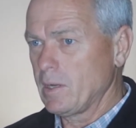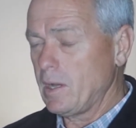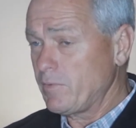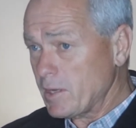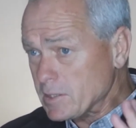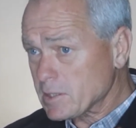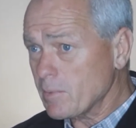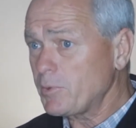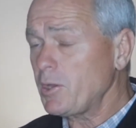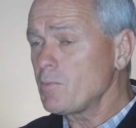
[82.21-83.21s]
If there's
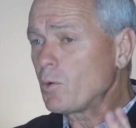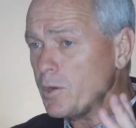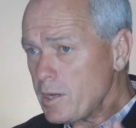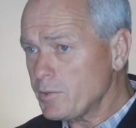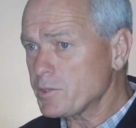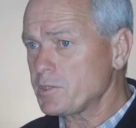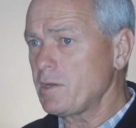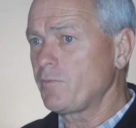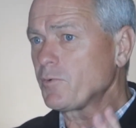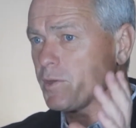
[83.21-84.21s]
something more
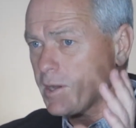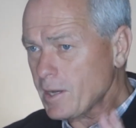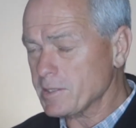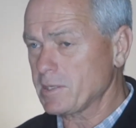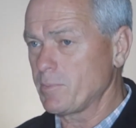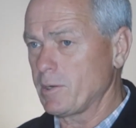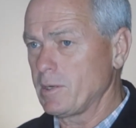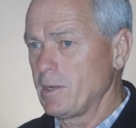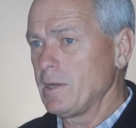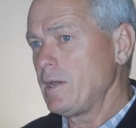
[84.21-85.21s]
interesting for the customer,
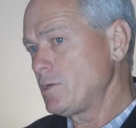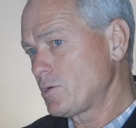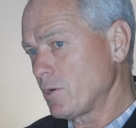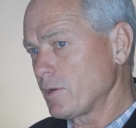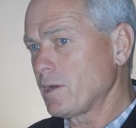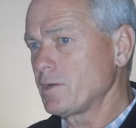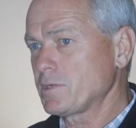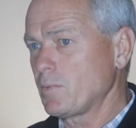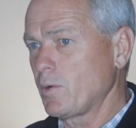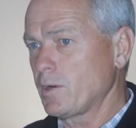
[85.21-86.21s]
he's going to go
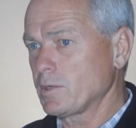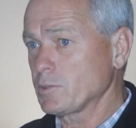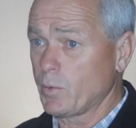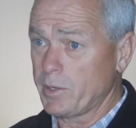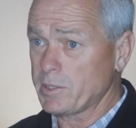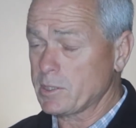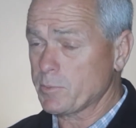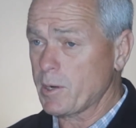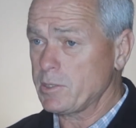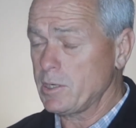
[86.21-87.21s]
somewhere else, whether it's a
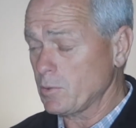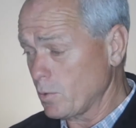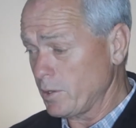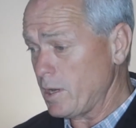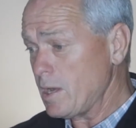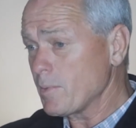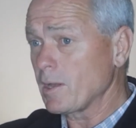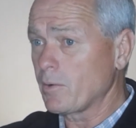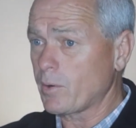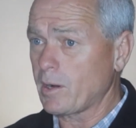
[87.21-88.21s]
spreadsheet or an
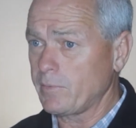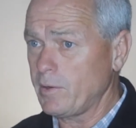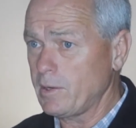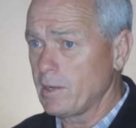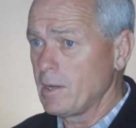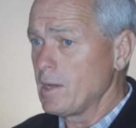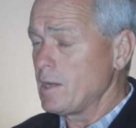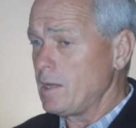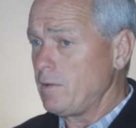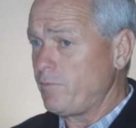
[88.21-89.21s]
email arriving.
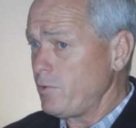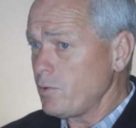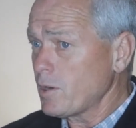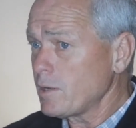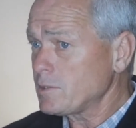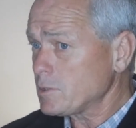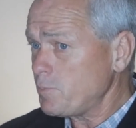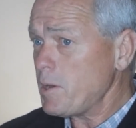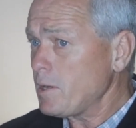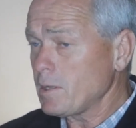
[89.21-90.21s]
If you don't
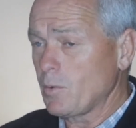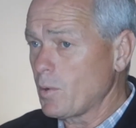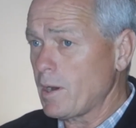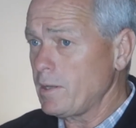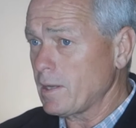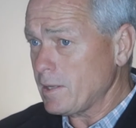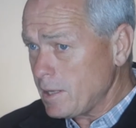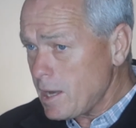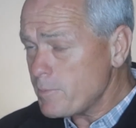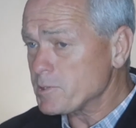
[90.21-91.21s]
speak in a way that
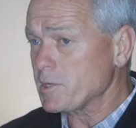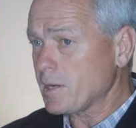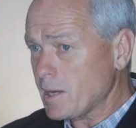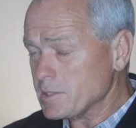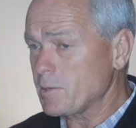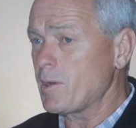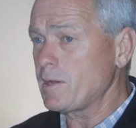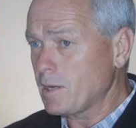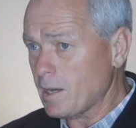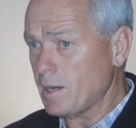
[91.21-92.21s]
keeps the customer
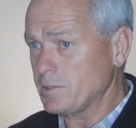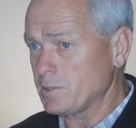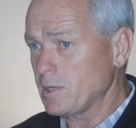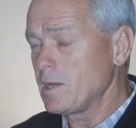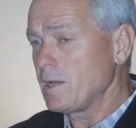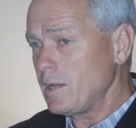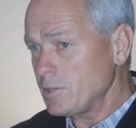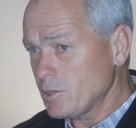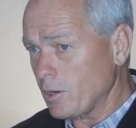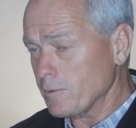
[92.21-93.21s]
engaged,
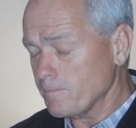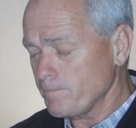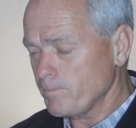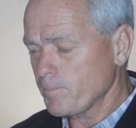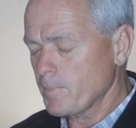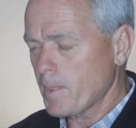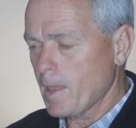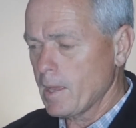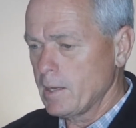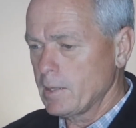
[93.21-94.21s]
he's gone.
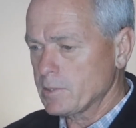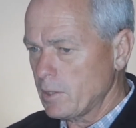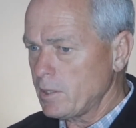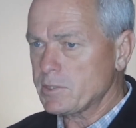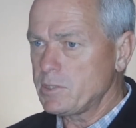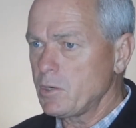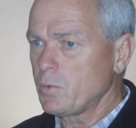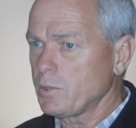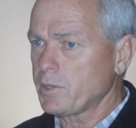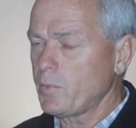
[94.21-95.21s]
So in this new
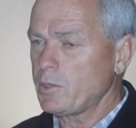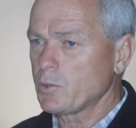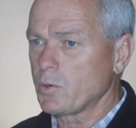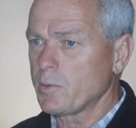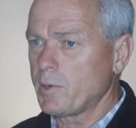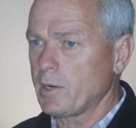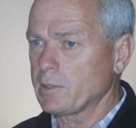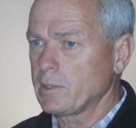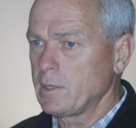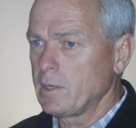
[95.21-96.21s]
world that we talk
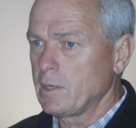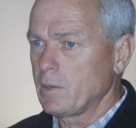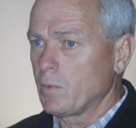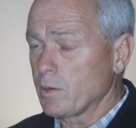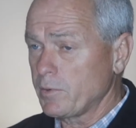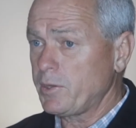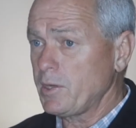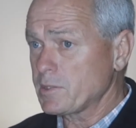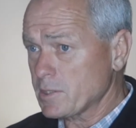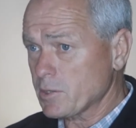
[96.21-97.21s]
about, one of the
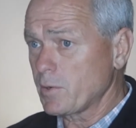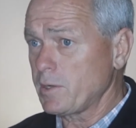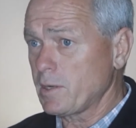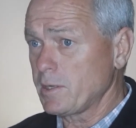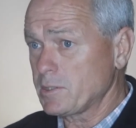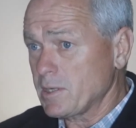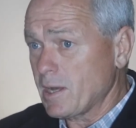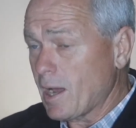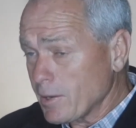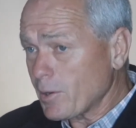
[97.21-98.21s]
things that's critical is,
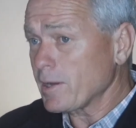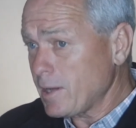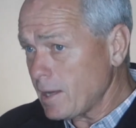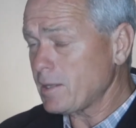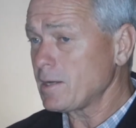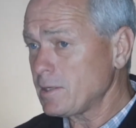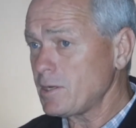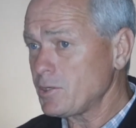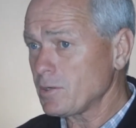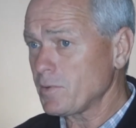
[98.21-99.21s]
how do I get the
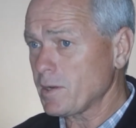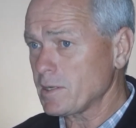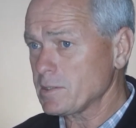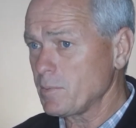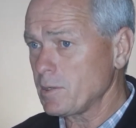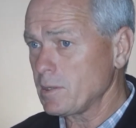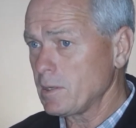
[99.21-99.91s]
attention of the customer?